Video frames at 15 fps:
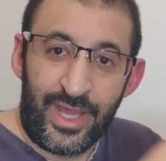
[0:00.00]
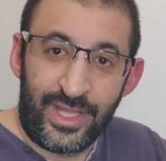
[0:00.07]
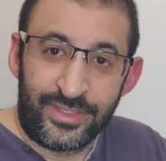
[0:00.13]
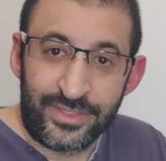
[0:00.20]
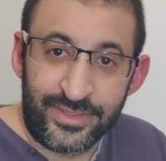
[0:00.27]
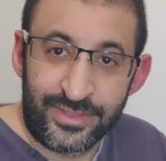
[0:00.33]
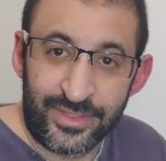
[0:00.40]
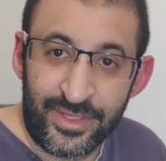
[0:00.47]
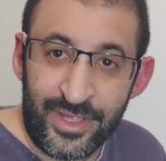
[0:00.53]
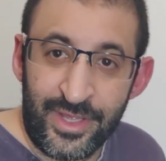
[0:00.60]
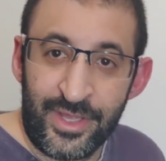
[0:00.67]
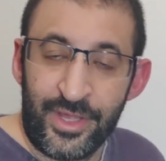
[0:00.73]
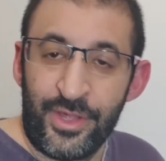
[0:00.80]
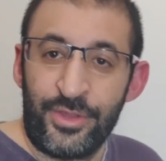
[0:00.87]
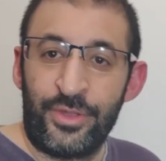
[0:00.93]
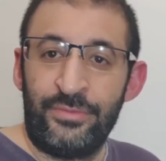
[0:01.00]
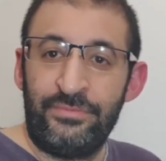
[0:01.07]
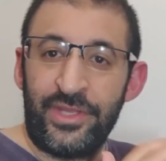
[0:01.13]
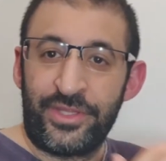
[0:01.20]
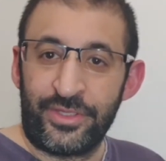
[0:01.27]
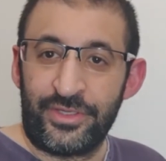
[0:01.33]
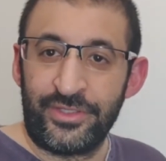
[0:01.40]
add the
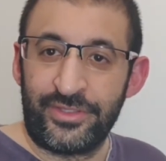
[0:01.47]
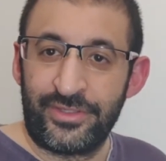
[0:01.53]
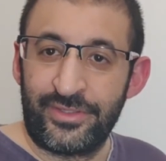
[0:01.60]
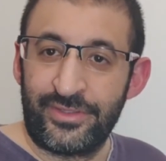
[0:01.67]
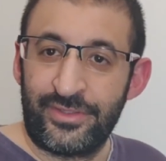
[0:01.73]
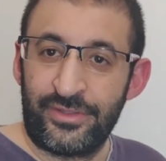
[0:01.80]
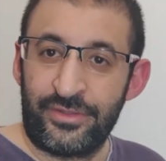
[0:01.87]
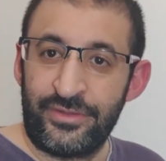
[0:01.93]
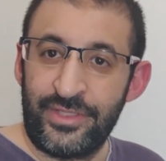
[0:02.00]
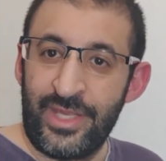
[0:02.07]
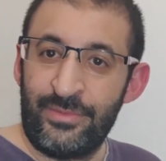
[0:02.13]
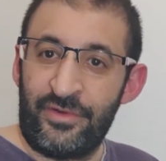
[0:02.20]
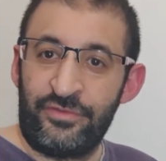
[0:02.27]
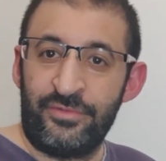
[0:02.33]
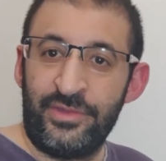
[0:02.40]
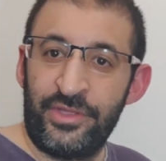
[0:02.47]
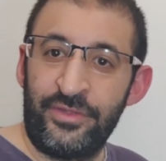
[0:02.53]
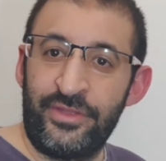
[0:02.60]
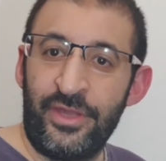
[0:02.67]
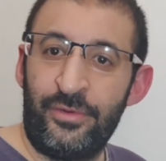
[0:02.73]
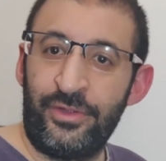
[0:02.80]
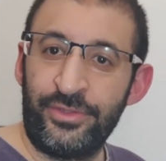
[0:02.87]
method, name of the
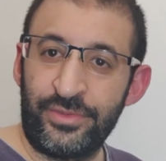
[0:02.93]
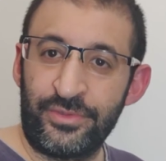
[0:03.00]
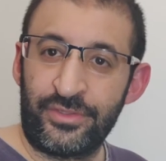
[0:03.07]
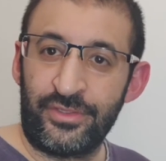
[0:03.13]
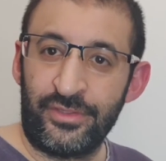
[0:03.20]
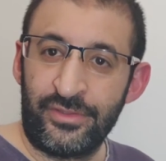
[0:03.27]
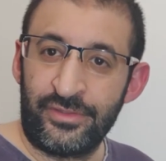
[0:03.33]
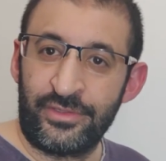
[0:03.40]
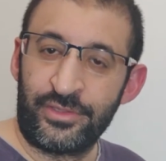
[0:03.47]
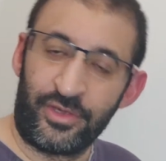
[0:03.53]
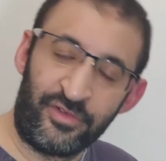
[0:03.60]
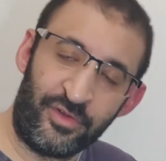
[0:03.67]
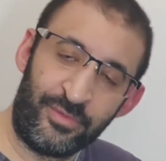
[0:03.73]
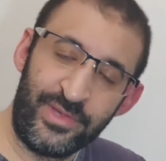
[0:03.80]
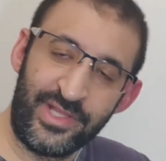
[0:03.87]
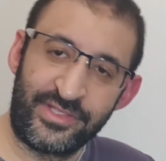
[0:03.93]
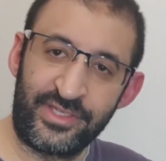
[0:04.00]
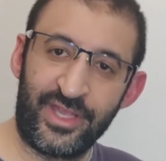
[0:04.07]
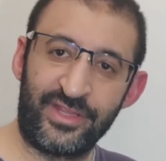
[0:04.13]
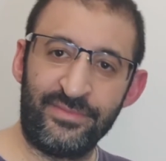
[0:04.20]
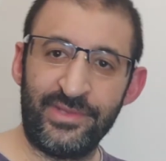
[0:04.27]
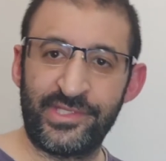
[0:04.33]
method I want to call. So for me, it's
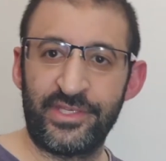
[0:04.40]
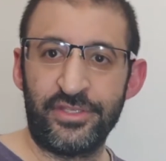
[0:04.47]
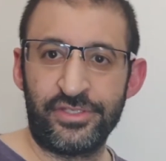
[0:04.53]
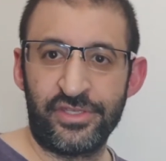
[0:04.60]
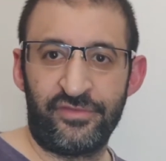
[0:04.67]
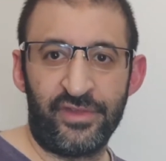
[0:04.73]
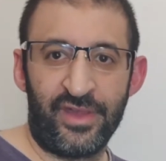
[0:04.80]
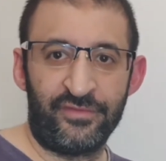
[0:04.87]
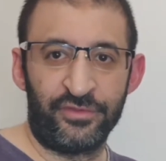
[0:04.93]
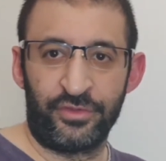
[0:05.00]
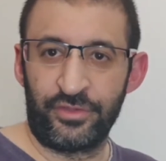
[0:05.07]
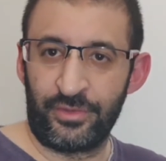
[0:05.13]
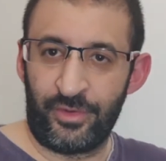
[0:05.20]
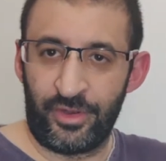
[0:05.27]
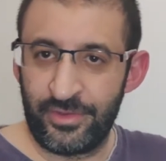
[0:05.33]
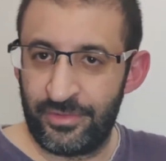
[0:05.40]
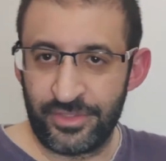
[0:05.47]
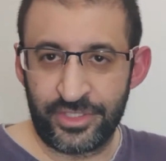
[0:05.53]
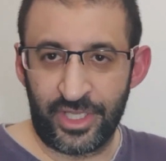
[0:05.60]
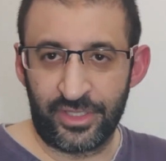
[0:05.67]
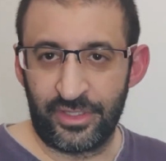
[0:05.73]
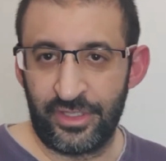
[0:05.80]
getMessage. If I have another one, I will
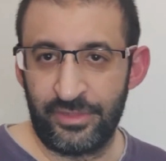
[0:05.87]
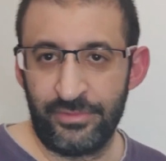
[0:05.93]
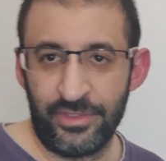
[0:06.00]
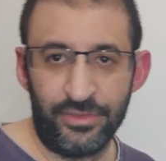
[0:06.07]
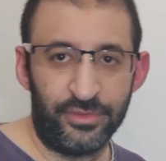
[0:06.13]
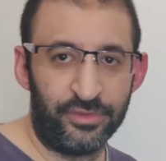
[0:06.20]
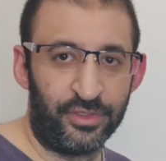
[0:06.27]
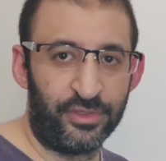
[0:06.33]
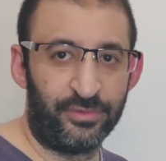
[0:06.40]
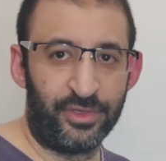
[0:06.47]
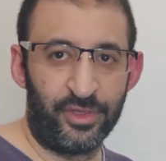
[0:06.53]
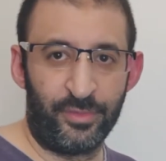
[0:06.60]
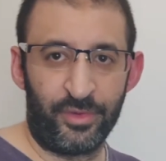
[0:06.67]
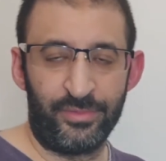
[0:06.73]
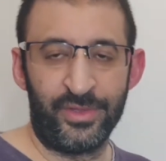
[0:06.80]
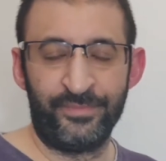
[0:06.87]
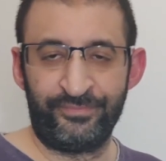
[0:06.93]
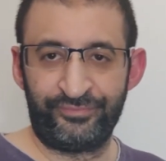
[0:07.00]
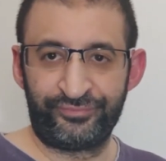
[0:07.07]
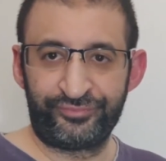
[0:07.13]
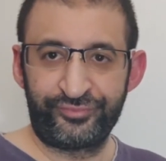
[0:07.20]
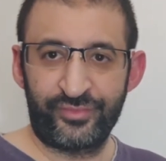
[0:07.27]
do another one, no problem.
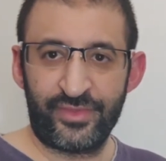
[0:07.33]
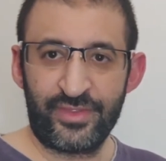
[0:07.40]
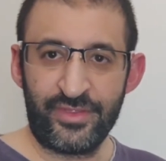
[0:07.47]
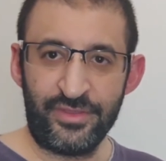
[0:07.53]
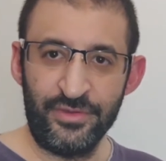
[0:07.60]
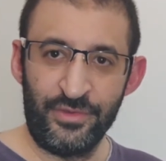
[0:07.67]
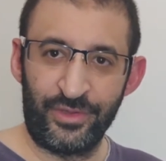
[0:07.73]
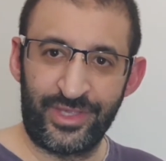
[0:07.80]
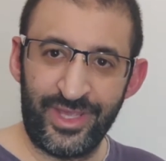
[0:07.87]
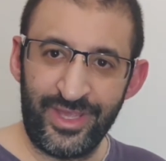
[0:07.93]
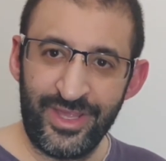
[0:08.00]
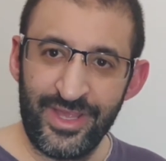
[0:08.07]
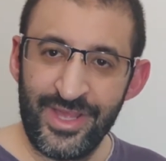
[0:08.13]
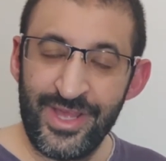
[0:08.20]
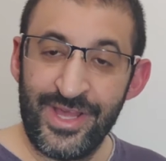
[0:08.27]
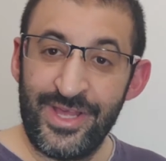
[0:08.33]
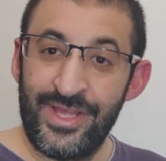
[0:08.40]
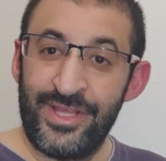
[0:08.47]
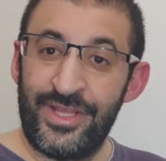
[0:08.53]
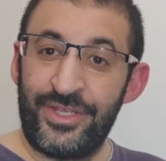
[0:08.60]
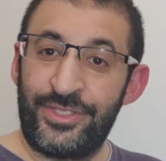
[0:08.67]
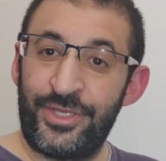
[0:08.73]
Okay?
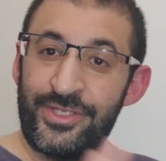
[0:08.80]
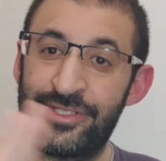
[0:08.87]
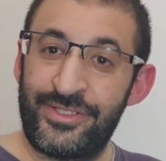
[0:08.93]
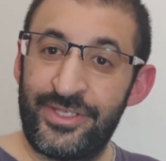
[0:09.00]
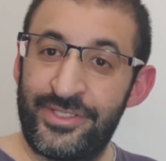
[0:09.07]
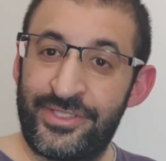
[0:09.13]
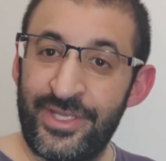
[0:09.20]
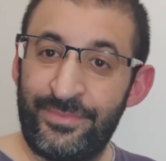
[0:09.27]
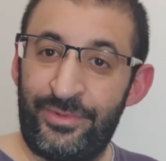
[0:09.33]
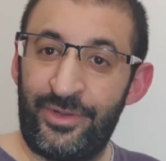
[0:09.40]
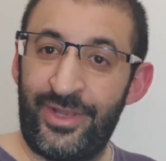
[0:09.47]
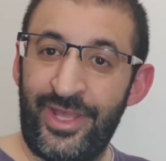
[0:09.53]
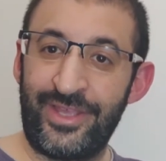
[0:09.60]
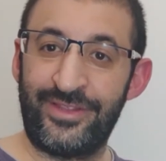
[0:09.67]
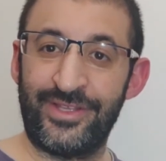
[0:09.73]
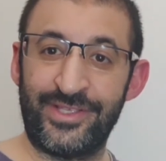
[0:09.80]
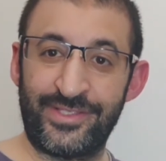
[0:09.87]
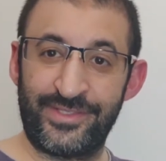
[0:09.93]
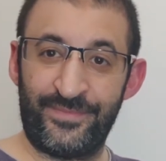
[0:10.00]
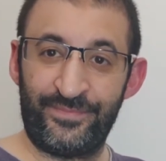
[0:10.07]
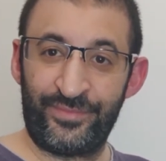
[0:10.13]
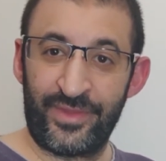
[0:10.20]
Just simple like
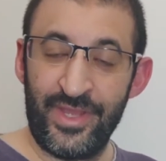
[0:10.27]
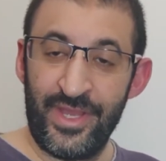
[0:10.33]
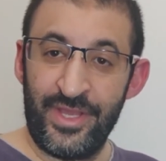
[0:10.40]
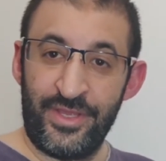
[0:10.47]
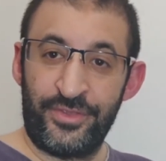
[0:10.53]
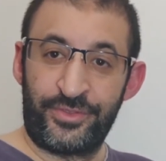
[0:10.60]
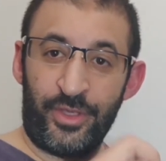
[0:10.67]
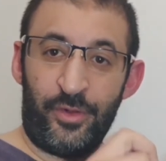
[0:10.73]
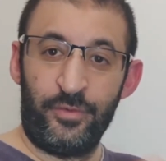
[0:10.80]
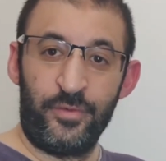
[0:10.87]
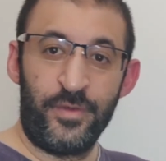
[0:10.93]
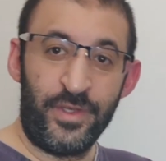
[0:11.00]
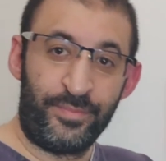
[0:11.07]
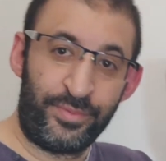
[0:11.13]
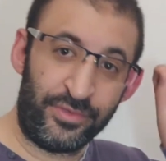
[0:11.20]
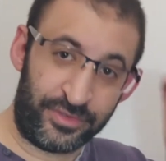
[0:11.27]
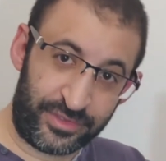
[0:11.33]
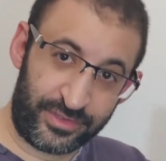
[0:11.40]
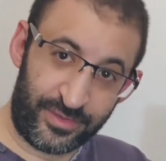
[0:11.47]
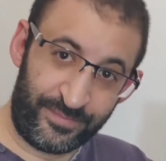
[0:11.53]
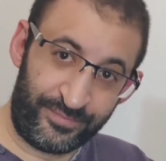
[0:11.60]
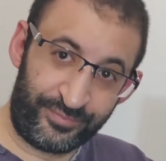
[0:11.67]
this. So we will
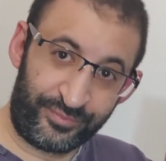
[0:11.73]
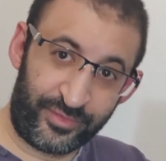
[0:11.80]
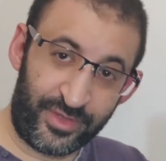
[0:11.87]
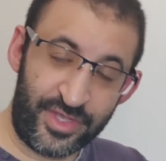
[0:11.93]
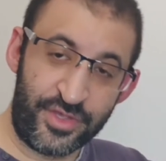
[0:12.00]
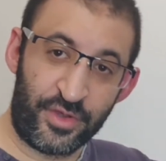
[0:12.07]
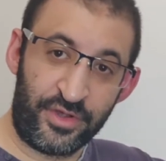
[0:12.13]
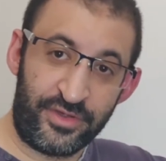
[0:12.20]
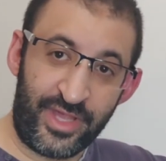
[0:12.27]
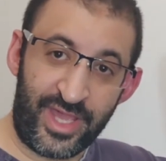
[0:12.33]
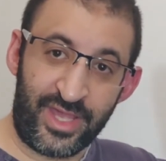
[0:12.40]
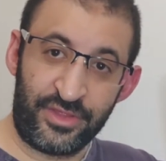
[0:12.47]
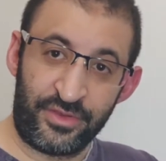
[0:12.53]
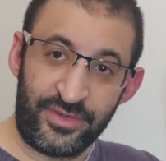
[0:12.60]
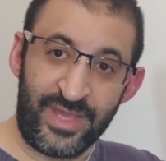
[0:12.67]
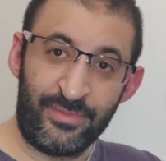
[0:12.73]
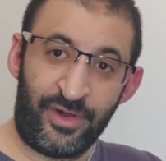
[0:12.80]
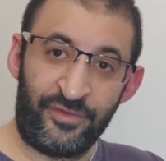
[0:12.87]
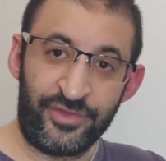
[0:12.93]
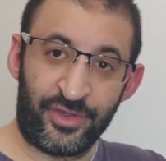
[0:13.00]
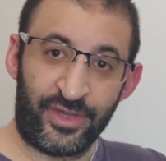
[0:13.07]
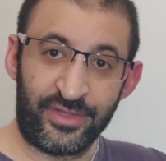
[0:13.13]
put your name, the name
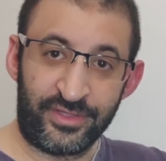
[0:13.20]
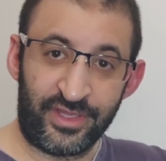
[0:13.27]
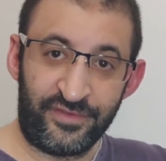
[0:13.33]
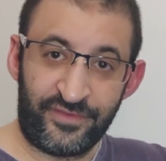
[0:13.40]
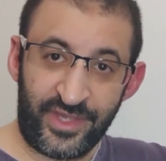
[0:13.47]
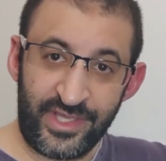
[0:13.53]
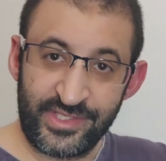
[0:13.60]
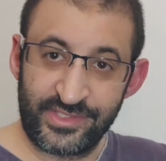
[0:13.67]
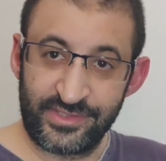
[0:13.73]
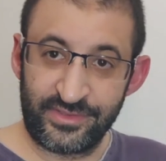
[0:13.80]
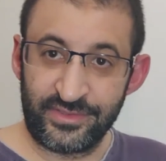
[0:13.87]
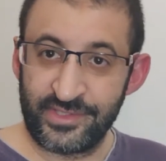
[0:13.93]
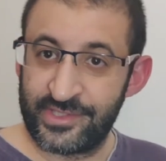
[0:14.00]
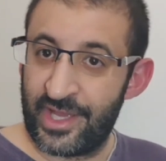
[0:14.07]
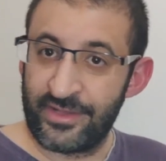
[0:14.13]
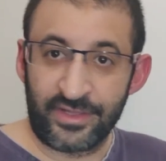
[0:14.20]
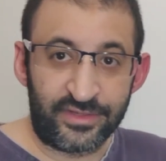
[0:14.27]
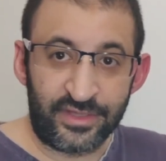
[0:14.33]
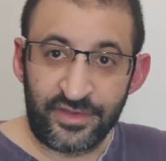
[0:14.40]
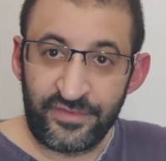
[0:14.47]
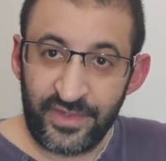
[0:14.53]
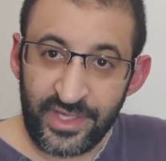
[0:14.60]
of your interface, desired
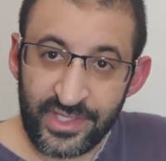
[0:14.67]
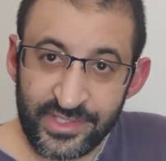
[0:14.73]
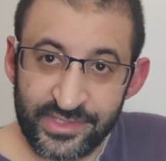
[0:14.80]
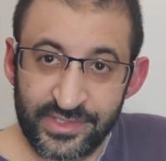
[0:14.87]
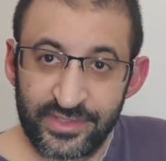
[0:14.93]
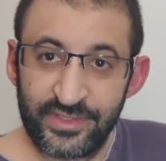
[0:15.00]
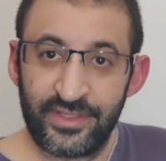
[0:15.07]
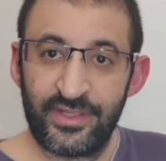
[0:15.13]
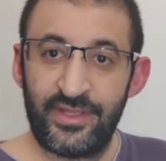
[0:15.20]
interface.